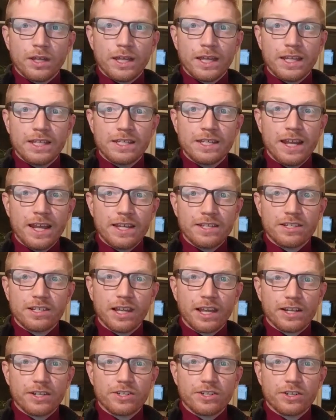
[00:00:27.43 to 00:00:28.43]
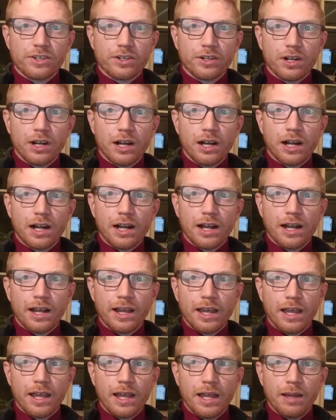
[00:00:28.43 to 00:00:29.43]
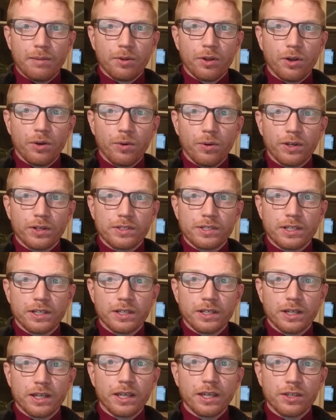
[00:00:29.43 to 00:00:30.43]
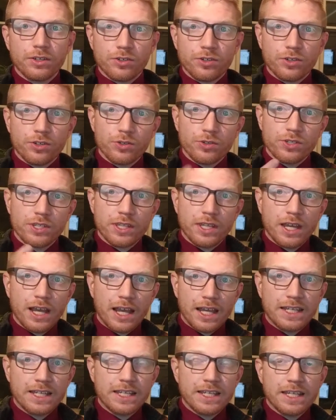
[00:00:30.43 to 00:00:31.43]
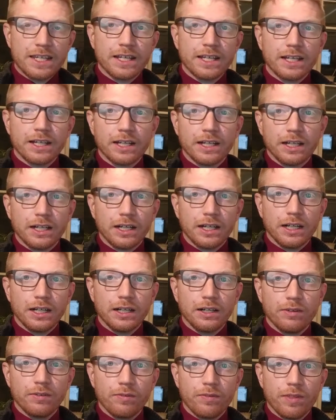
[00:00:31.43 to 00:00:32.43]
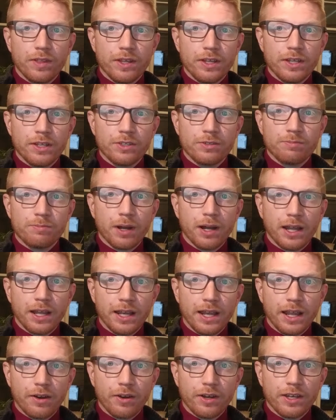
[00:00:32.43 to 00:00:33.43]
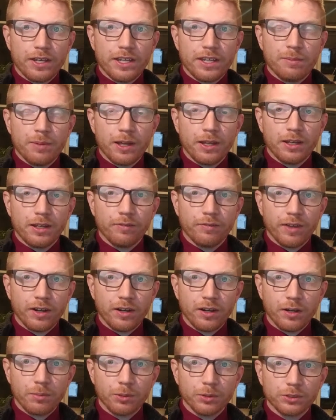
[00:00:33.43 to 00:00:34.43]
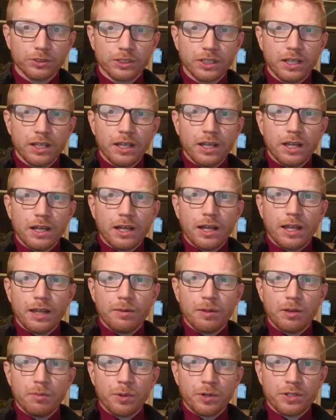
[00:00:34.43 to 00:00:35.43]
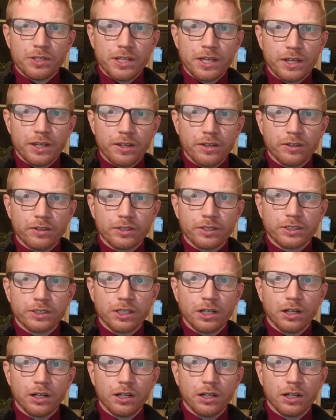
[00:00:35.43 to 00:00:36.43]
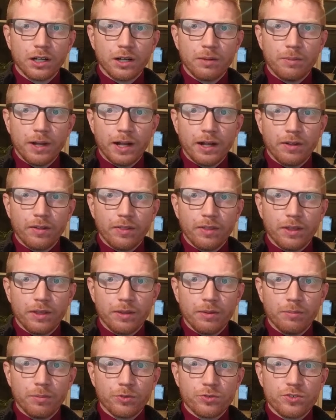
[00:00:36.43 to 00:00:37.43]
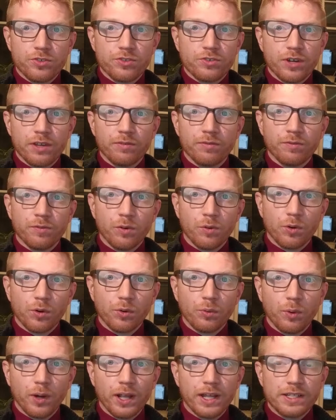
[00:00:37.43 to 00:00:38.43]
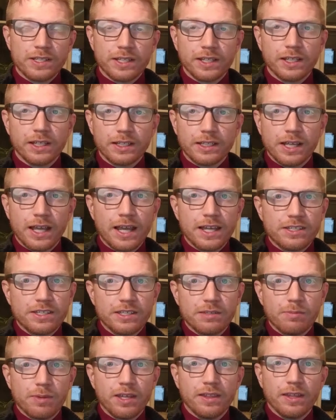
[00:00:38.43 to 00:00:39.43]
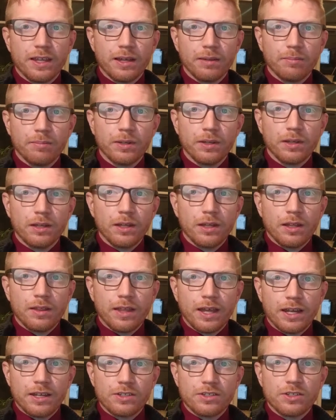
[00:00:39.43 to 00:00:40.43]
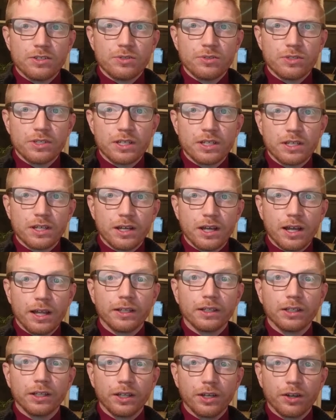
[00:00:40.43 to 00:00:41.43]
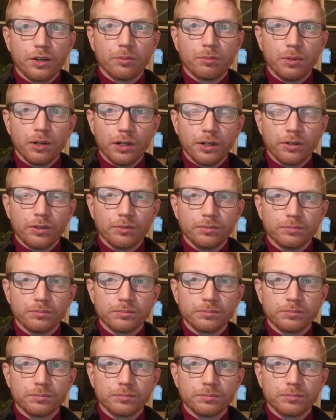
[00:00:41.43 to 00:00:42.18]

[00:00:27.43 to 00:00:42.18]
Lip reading: In today's lecture, I am going to introduce the idea of these binary dependent variables, and in particular talk about the most straightforward way to estimate them, that is using a linear model.